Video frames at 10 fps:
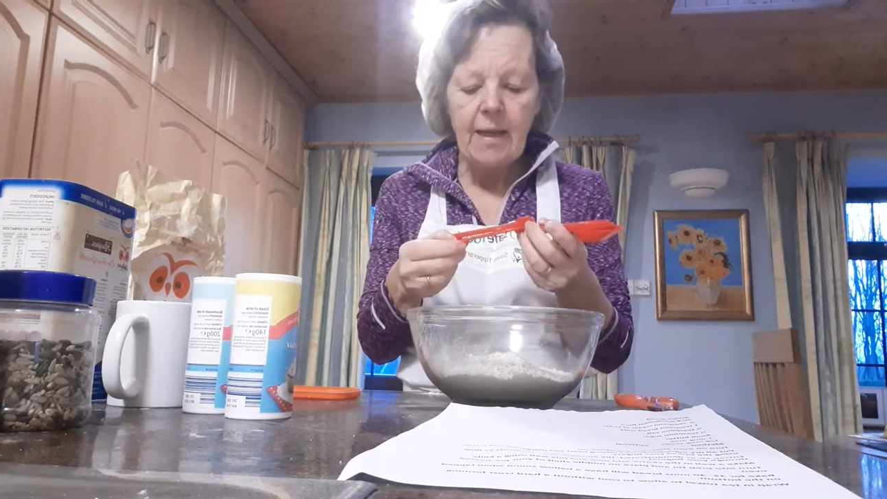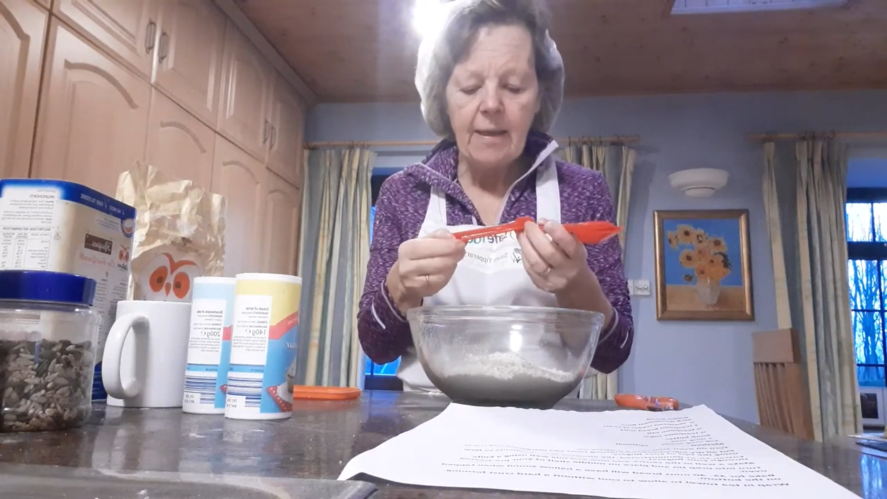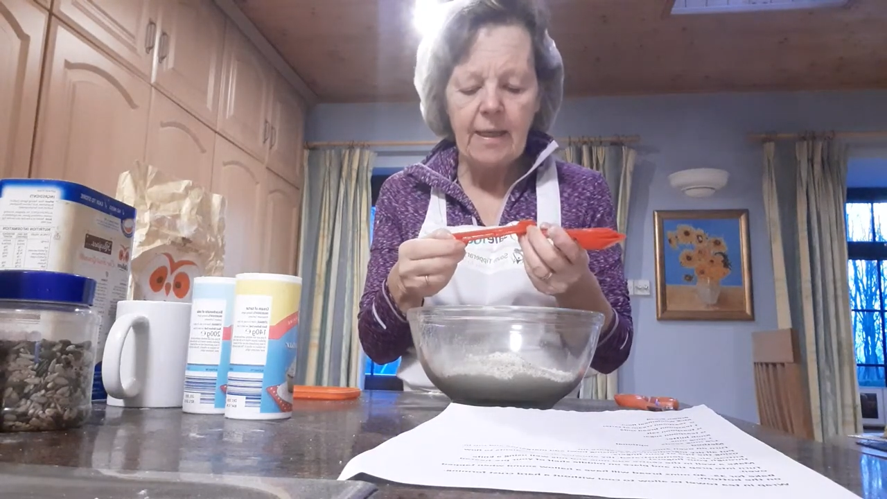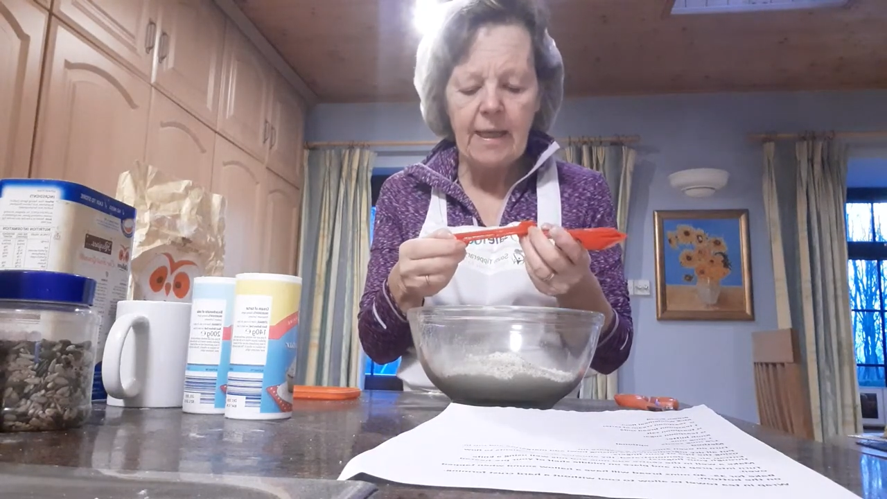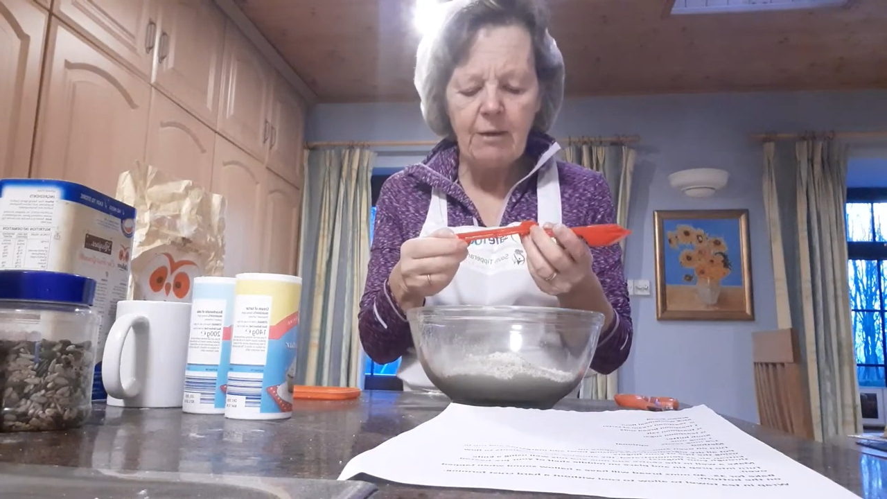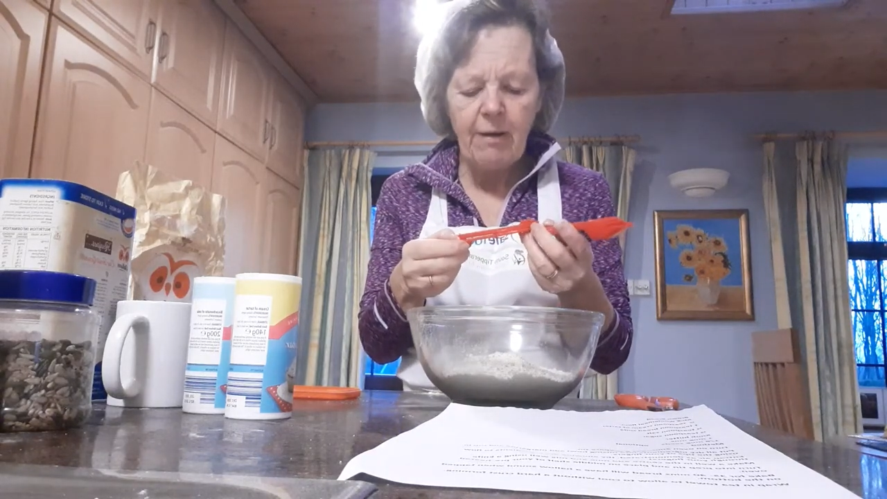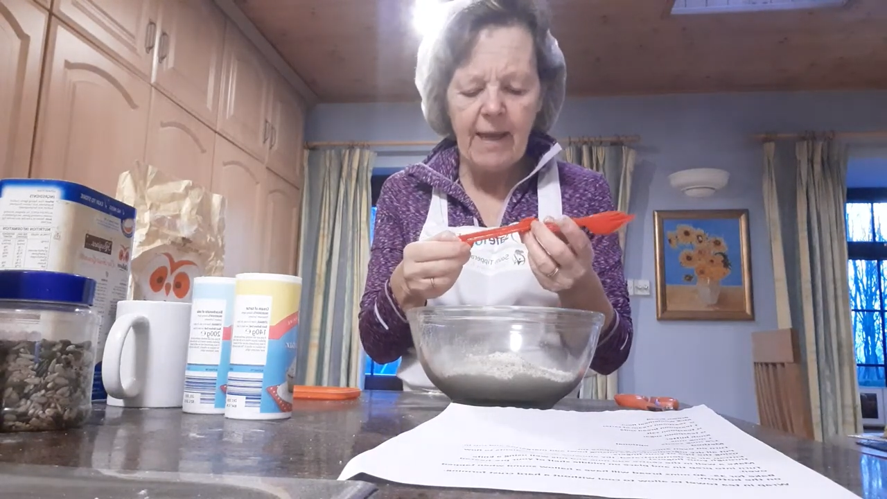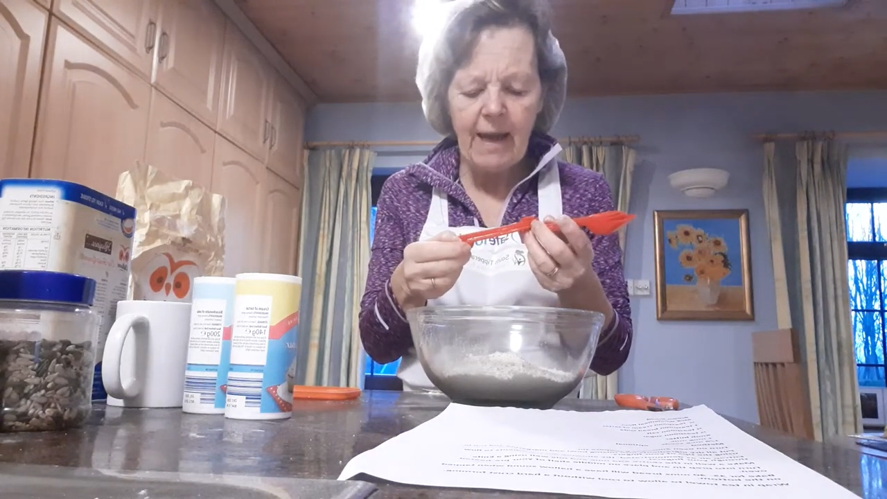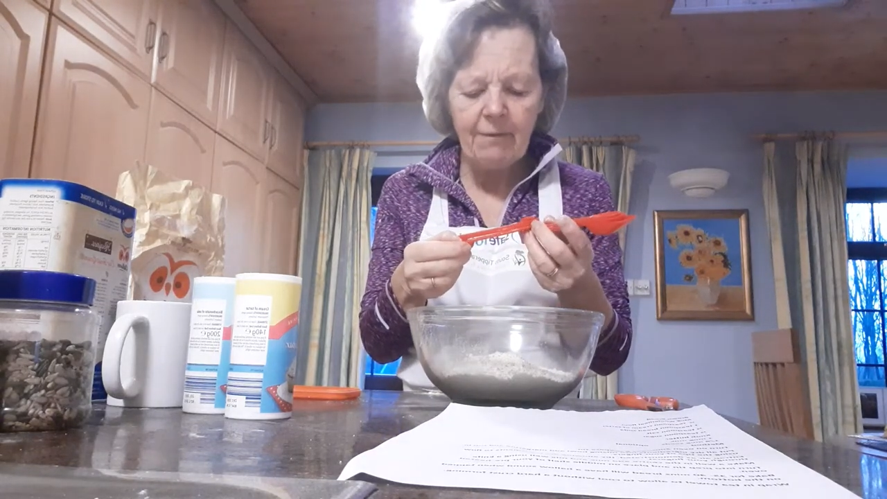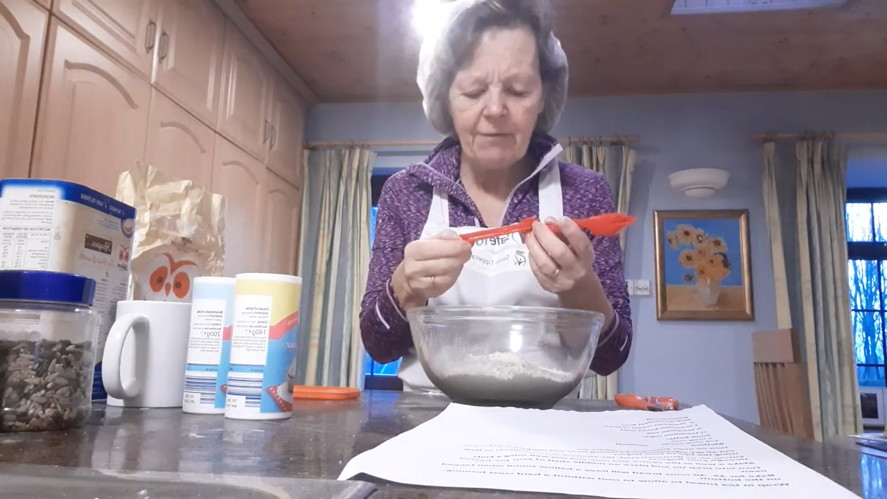Then here I
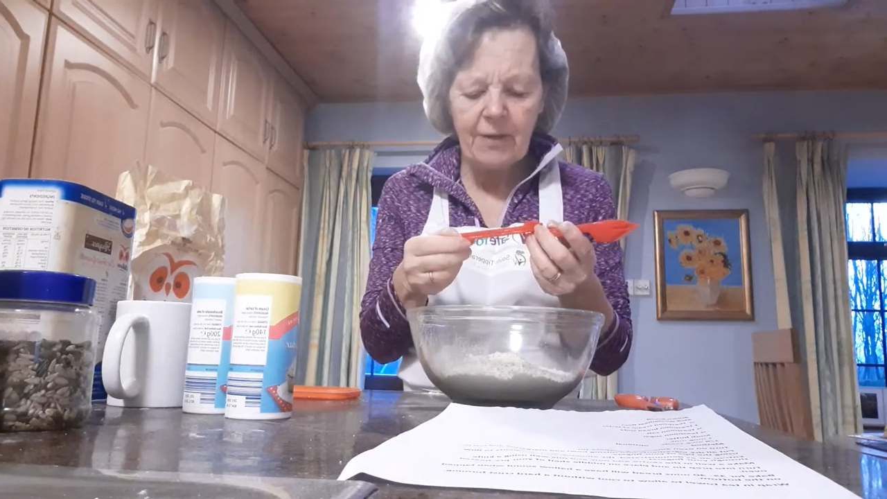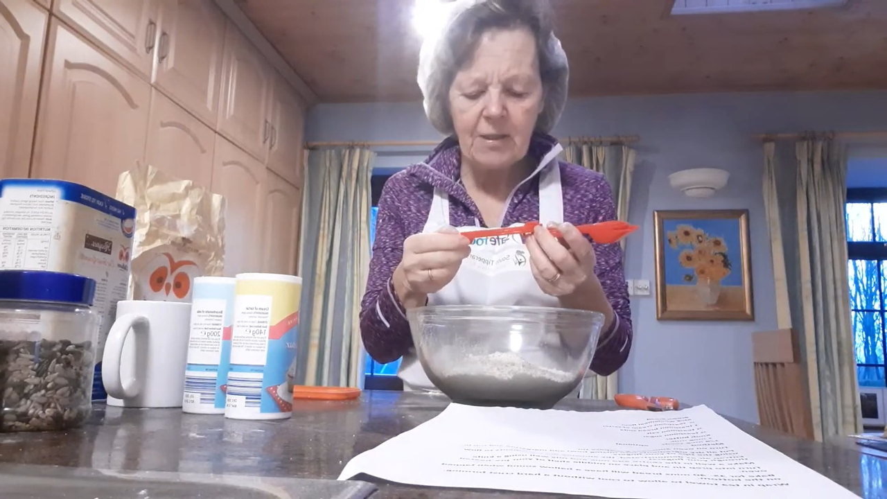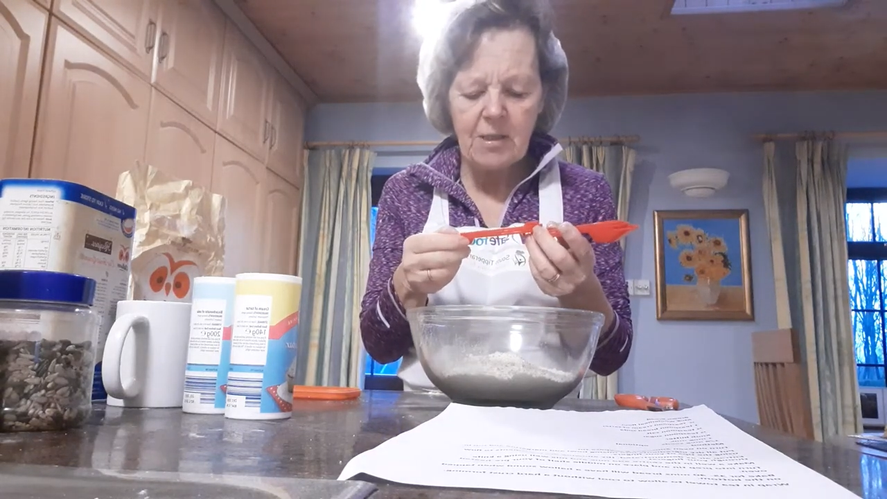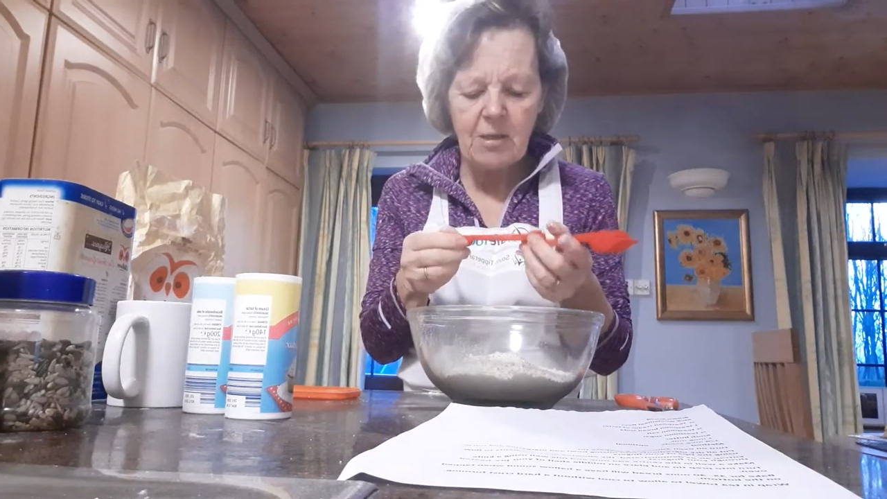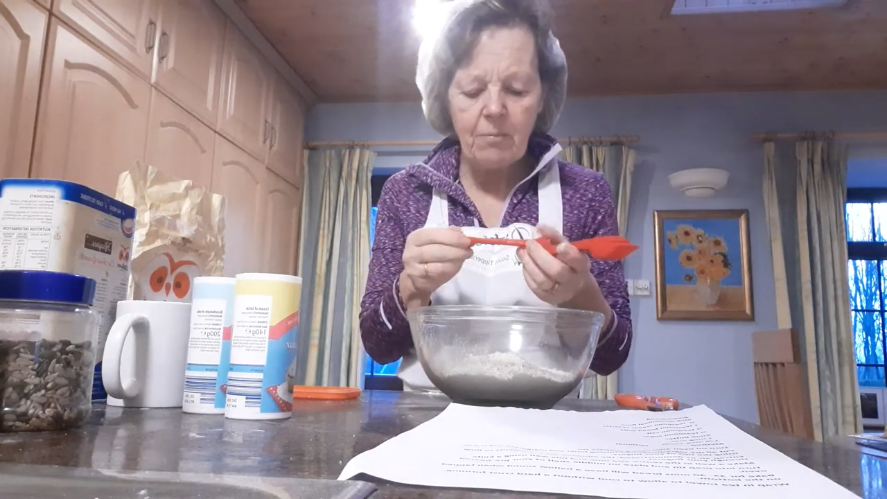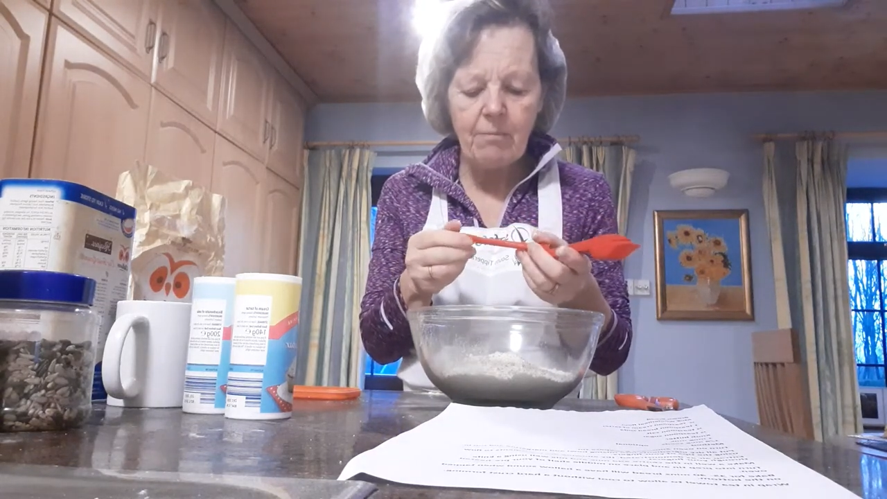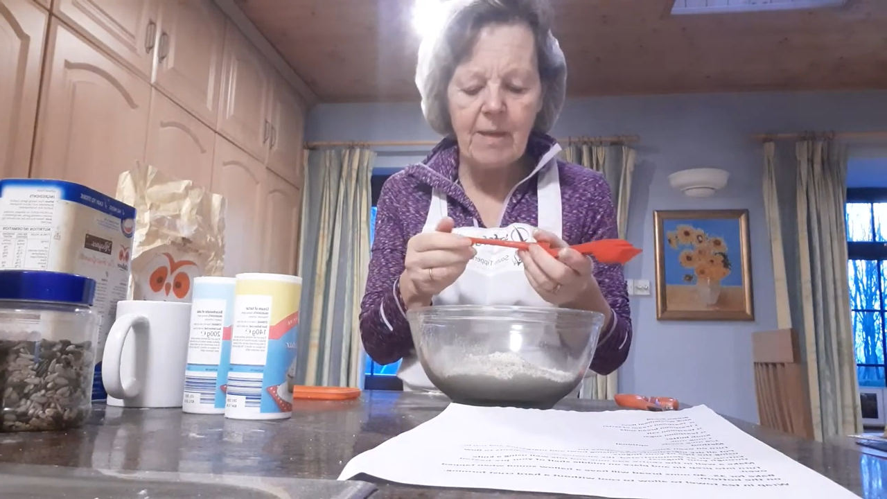have some